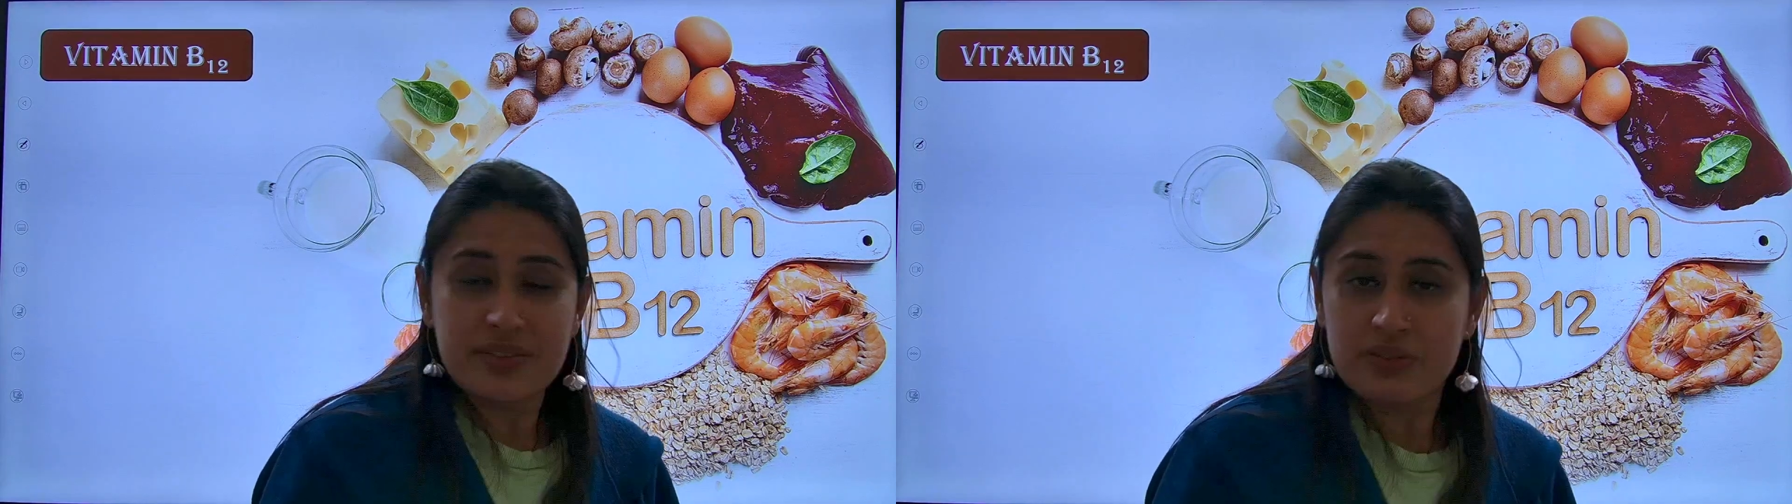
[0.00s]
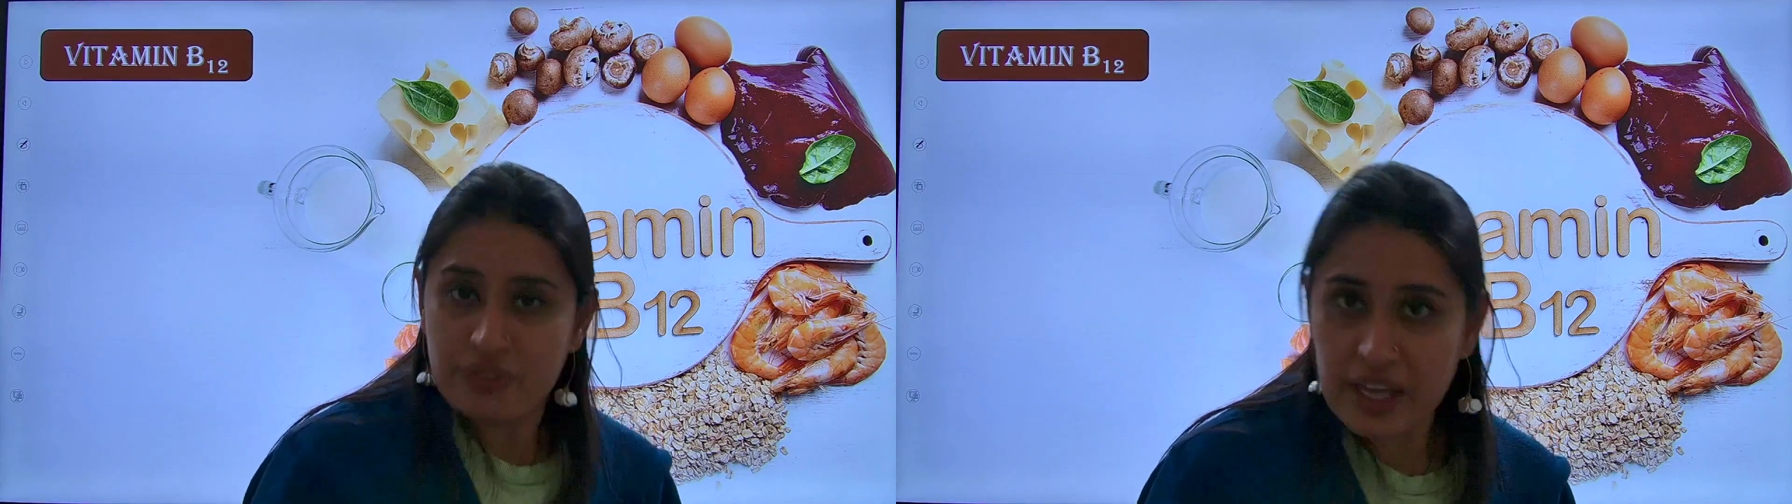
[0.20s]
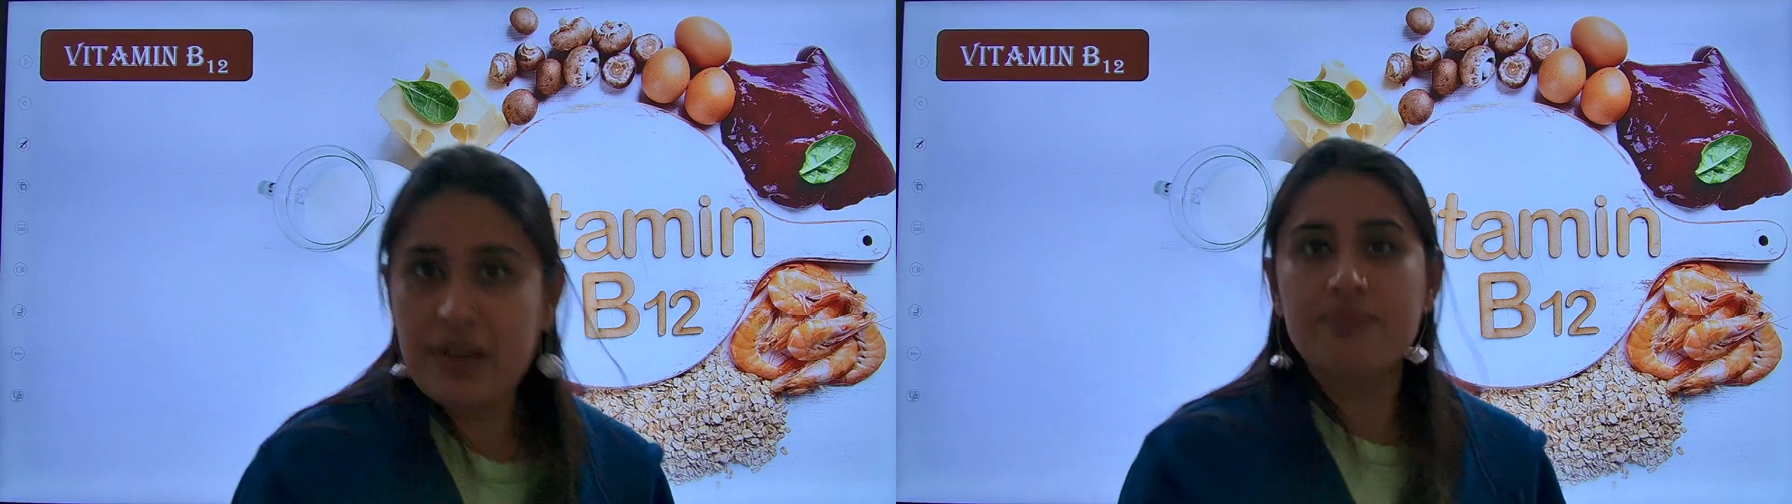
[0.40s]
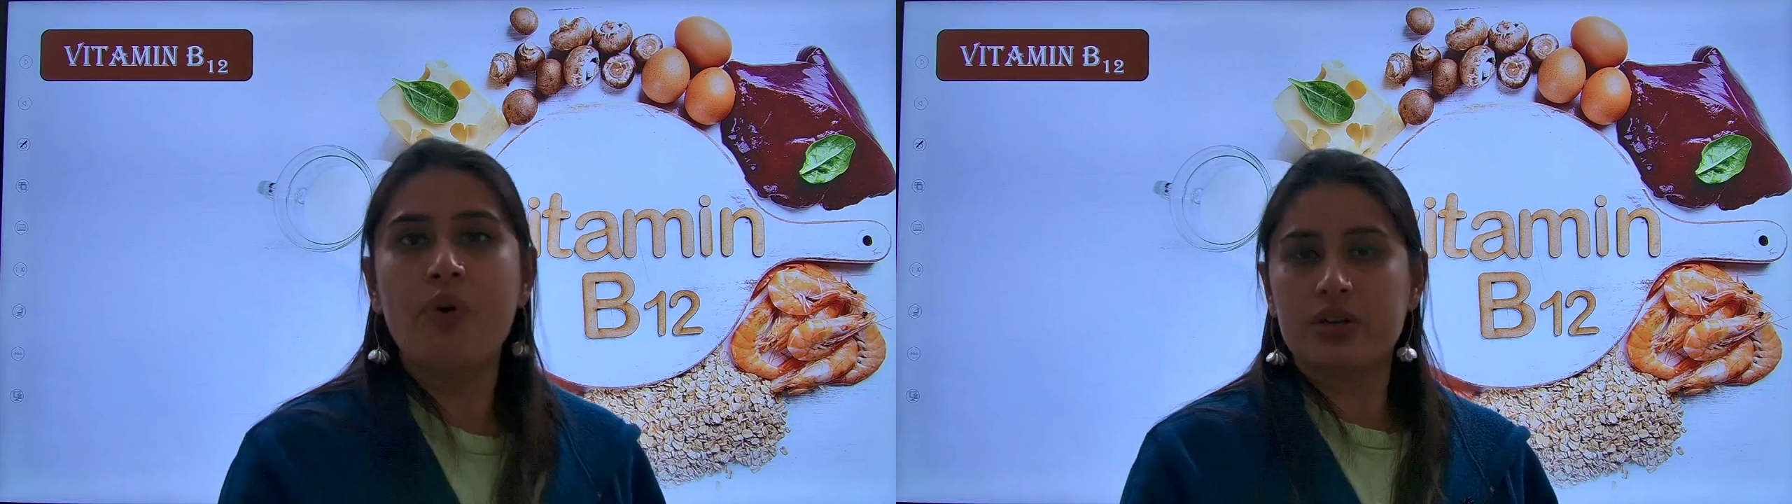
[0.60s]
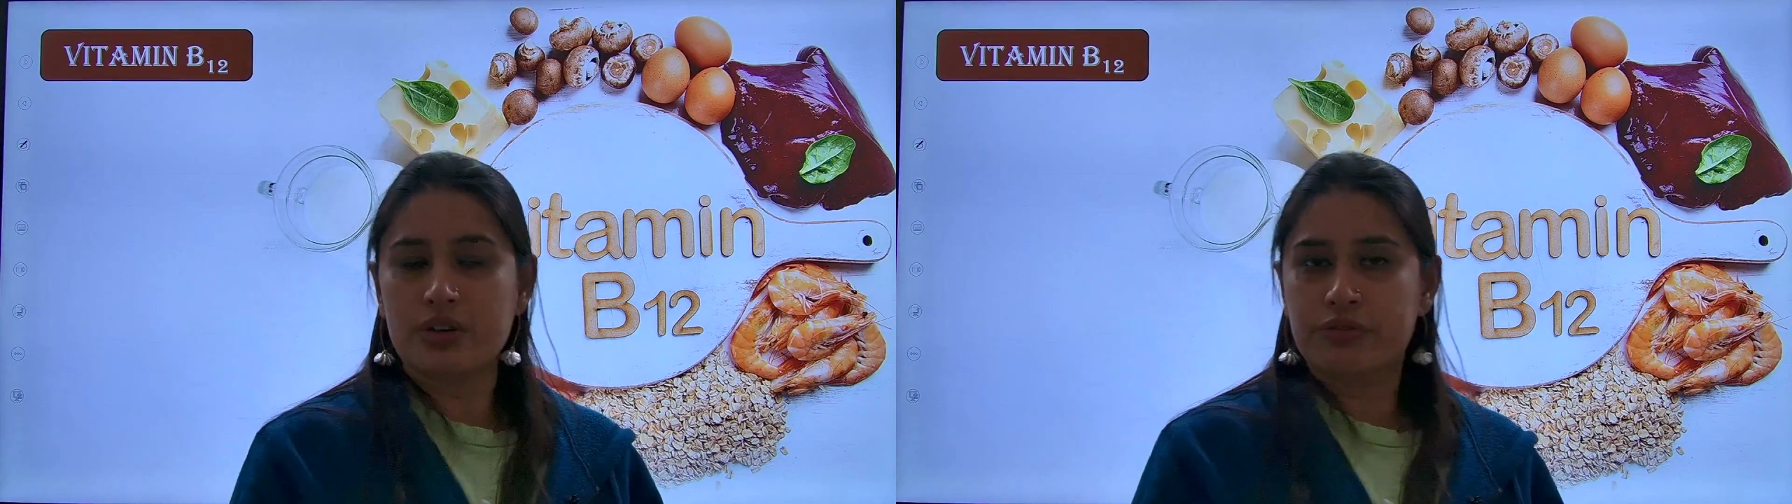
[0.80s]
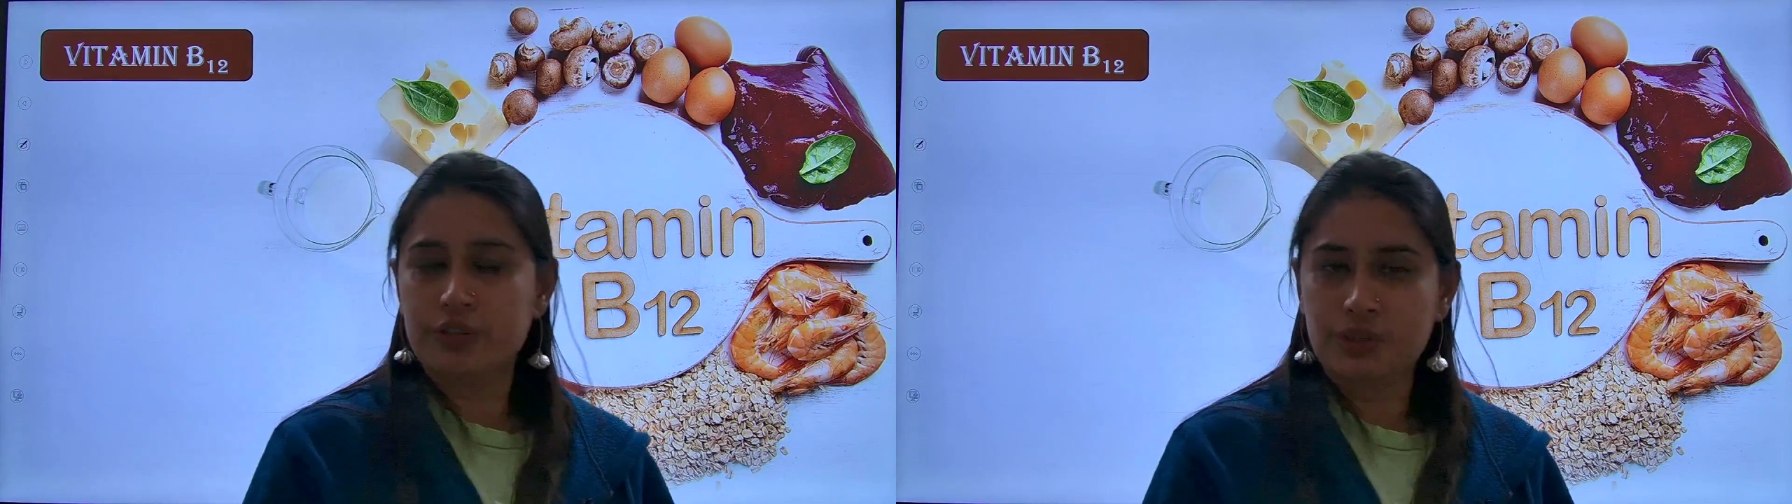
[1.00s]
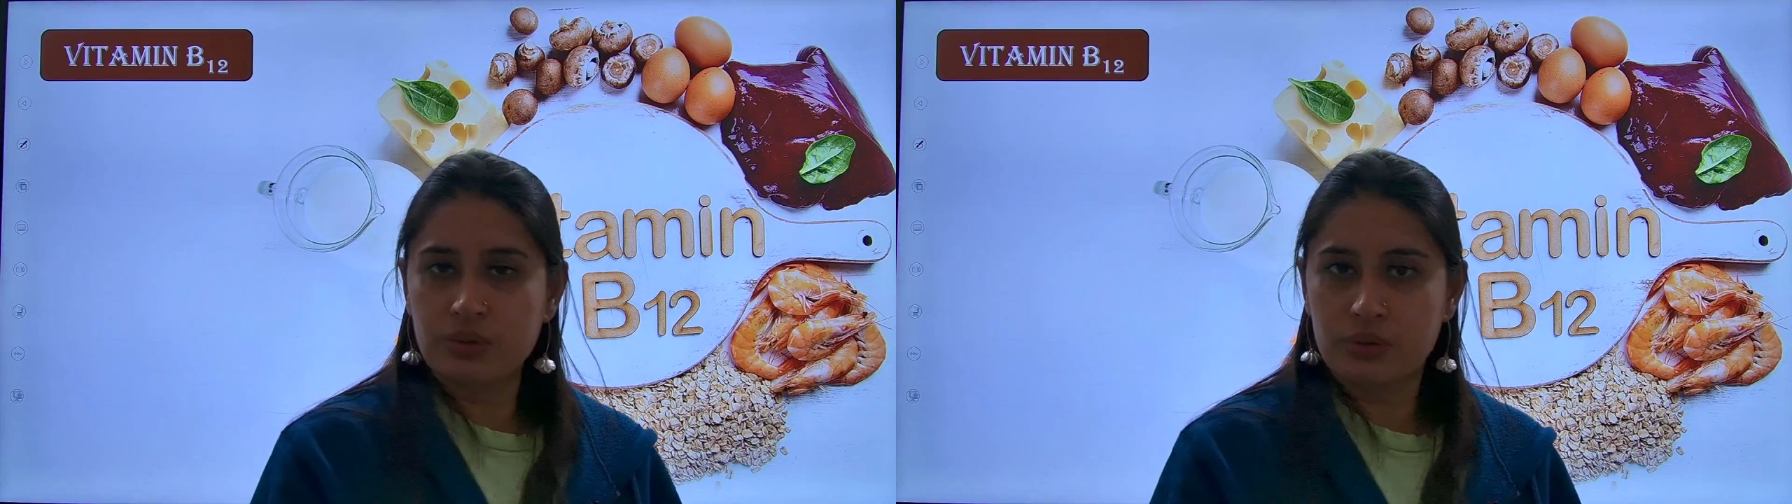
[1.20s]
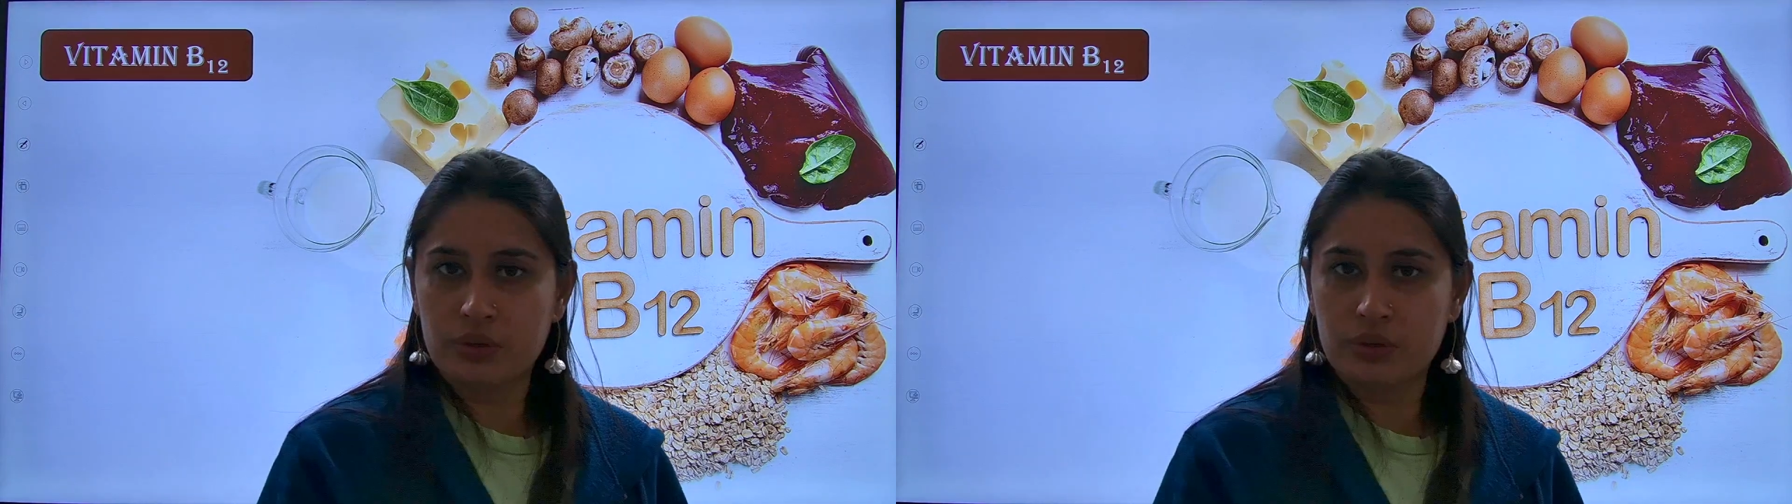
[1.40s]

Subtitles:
very important for you